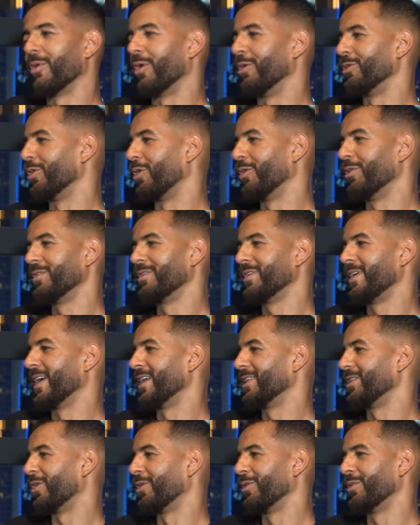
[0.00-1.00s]
Bro,
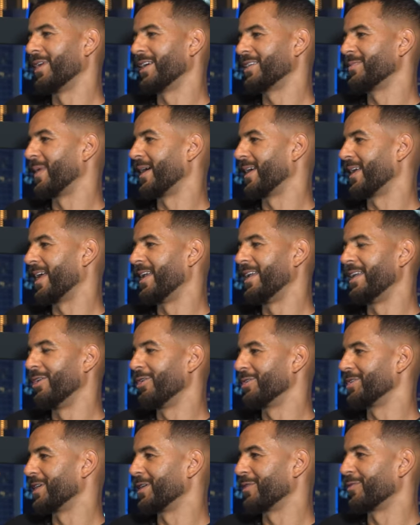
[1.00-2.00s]
don't expect any
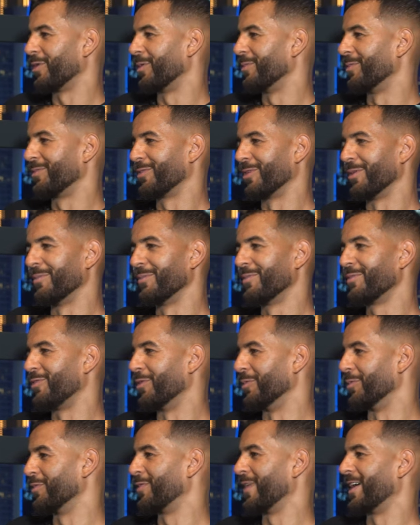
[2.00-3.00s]
logic from
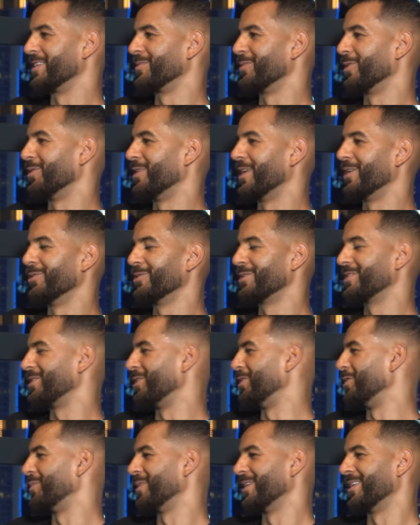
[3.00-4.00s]
football fans, bro. They're all
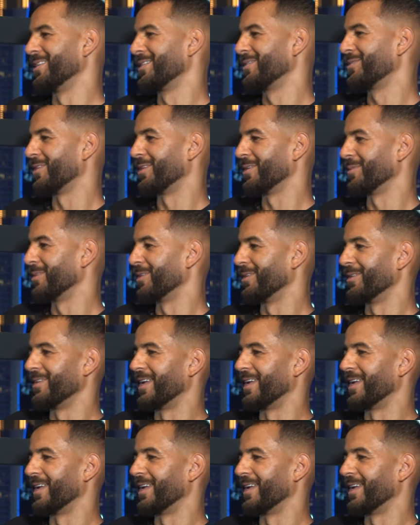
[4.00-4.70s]
stupid as fuck, bro.